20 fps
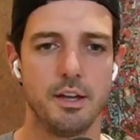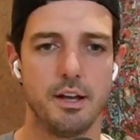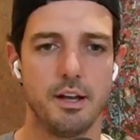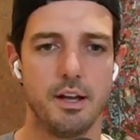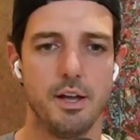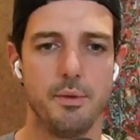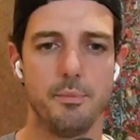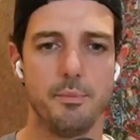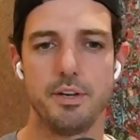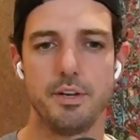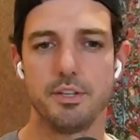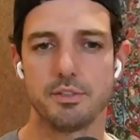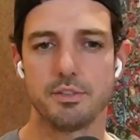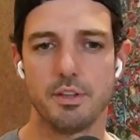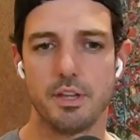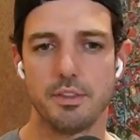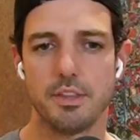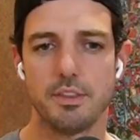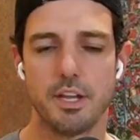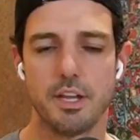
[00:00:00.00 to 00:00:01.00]
And so I
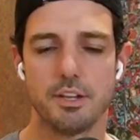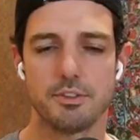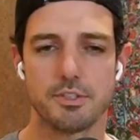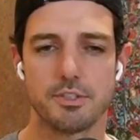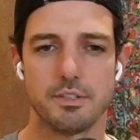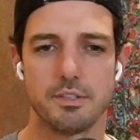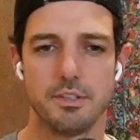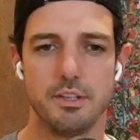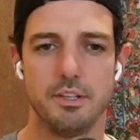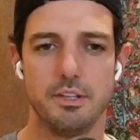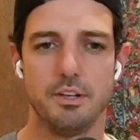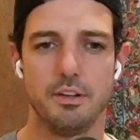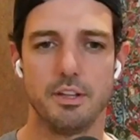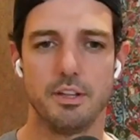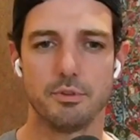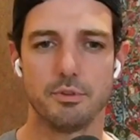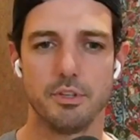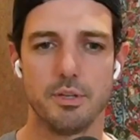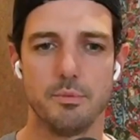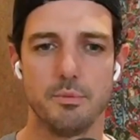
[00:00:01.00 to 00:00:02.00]
think that's
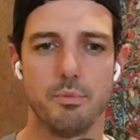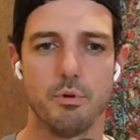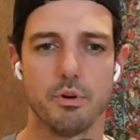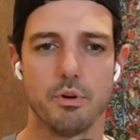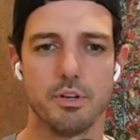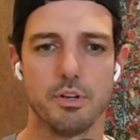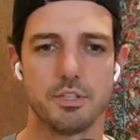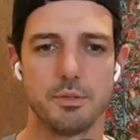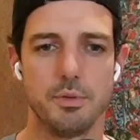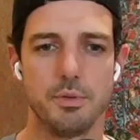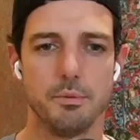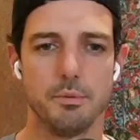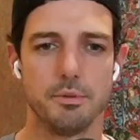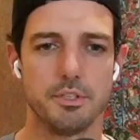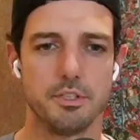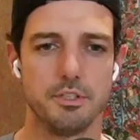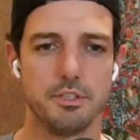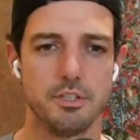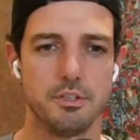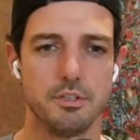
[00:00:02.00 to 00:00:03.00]
really important to be able
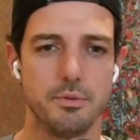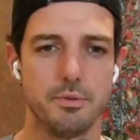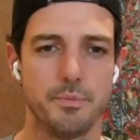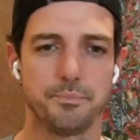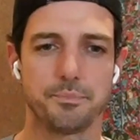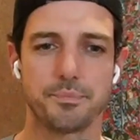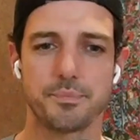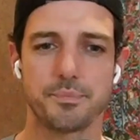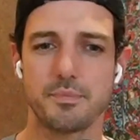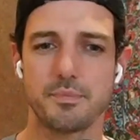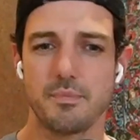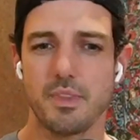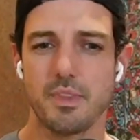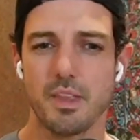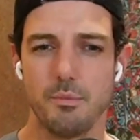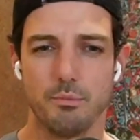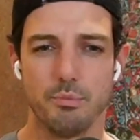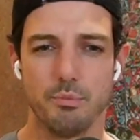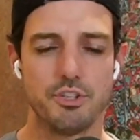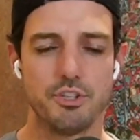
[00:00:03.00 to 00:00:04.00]
to do.
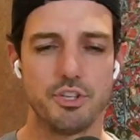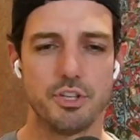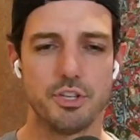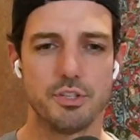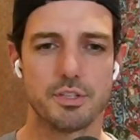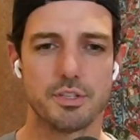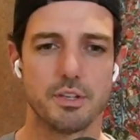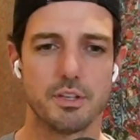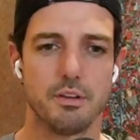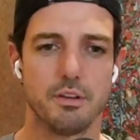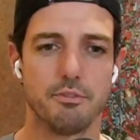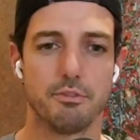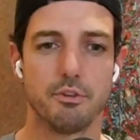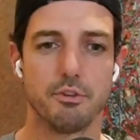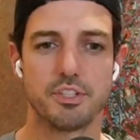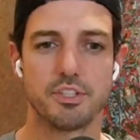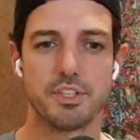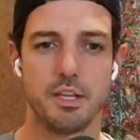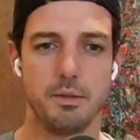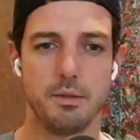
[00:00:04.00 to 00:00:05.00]
Bridges for
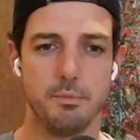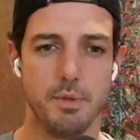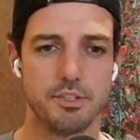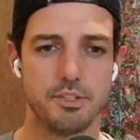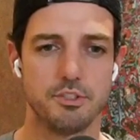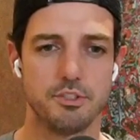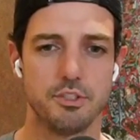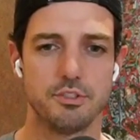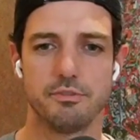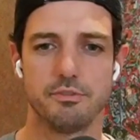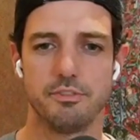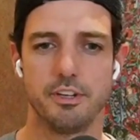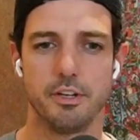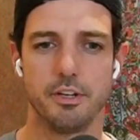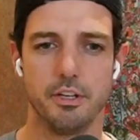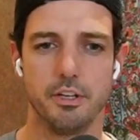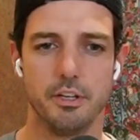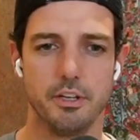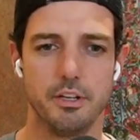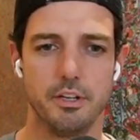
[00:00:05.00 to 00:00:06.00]
sending messages are very
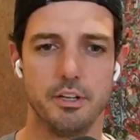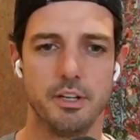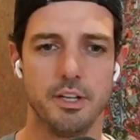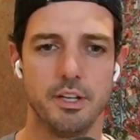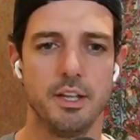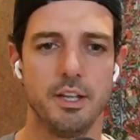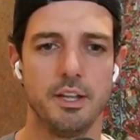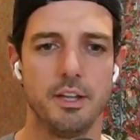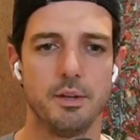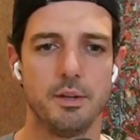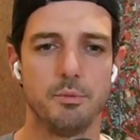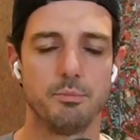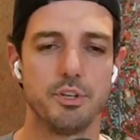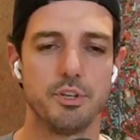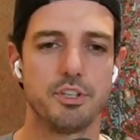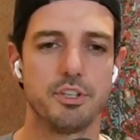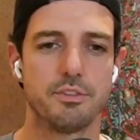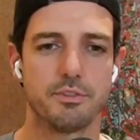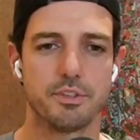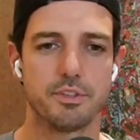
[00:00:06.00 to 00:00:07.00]
good.
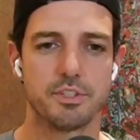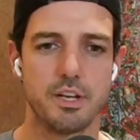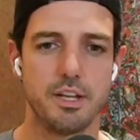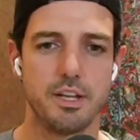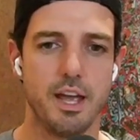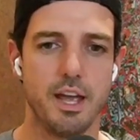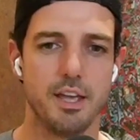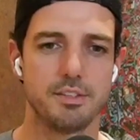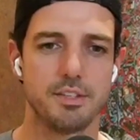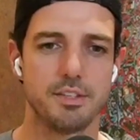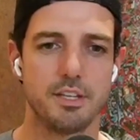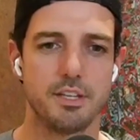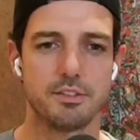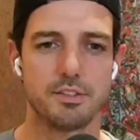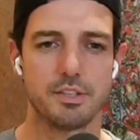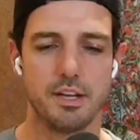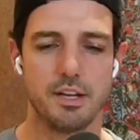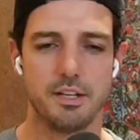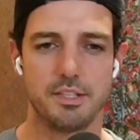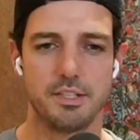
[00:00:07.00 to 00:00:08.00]
Bridges for sending
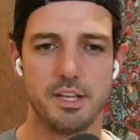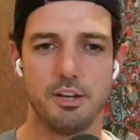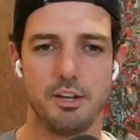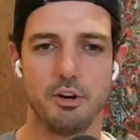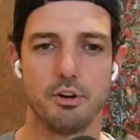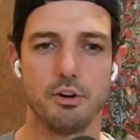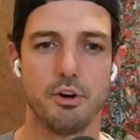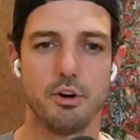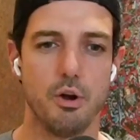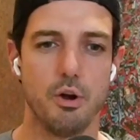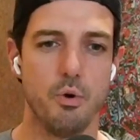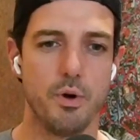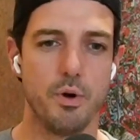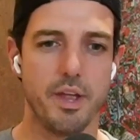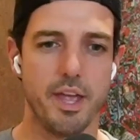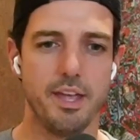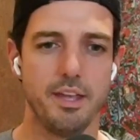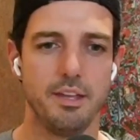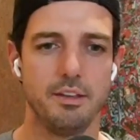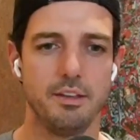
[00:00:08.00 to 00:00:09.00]
assets, I'd say, are
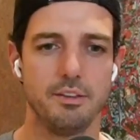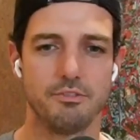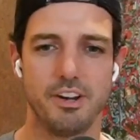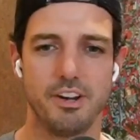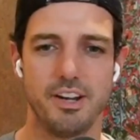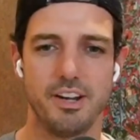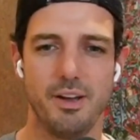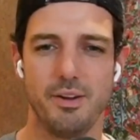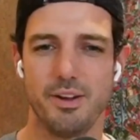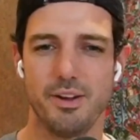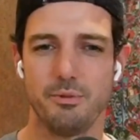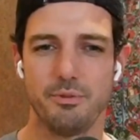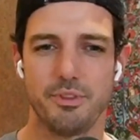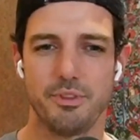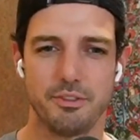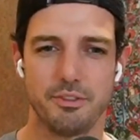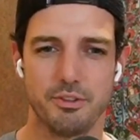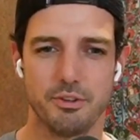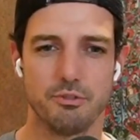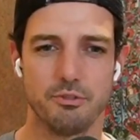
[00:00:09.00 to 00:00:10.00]
okay right now. I don't
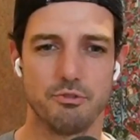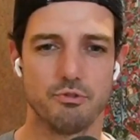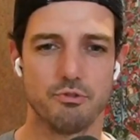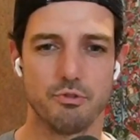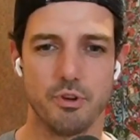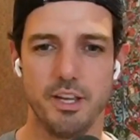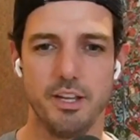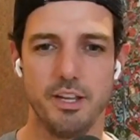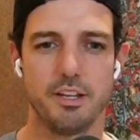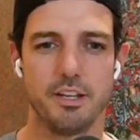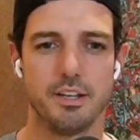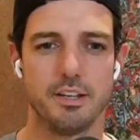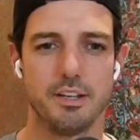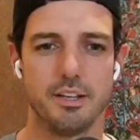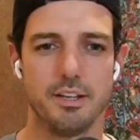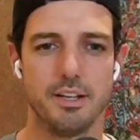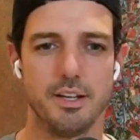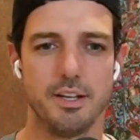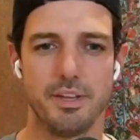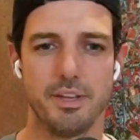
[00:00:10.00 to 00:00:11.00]
think they're great.
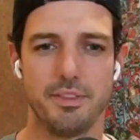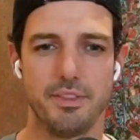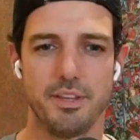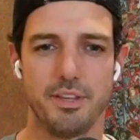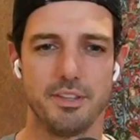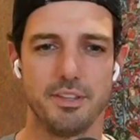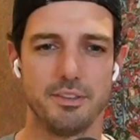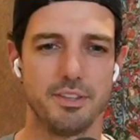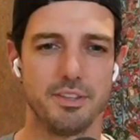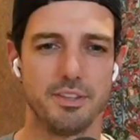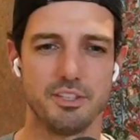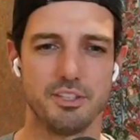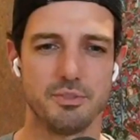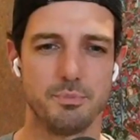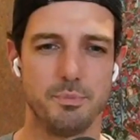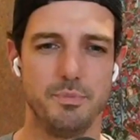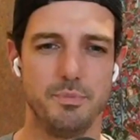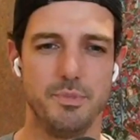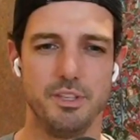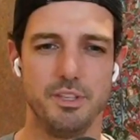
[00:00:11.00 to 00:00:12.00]
I think that
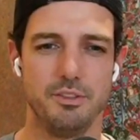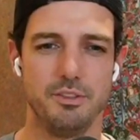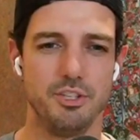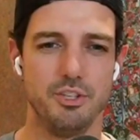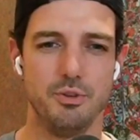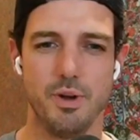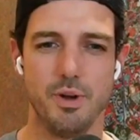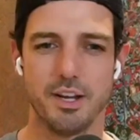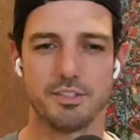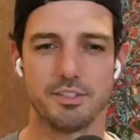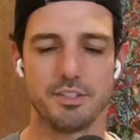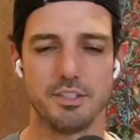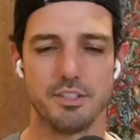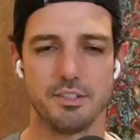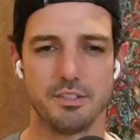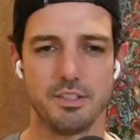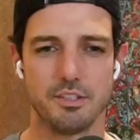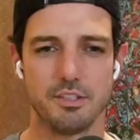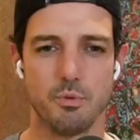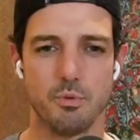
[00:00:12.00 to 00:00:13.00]
the UX
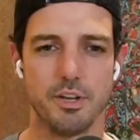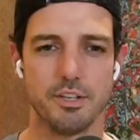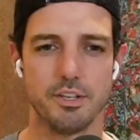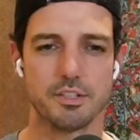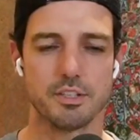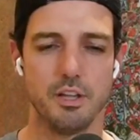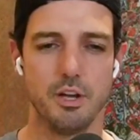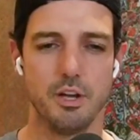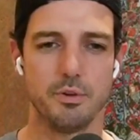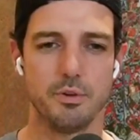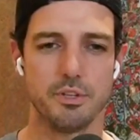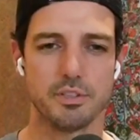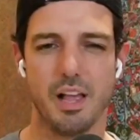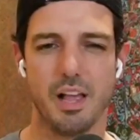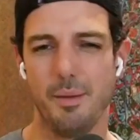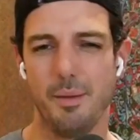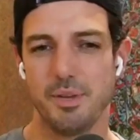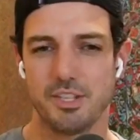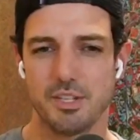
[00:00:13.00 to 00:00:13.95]
is quite slow and sloppy.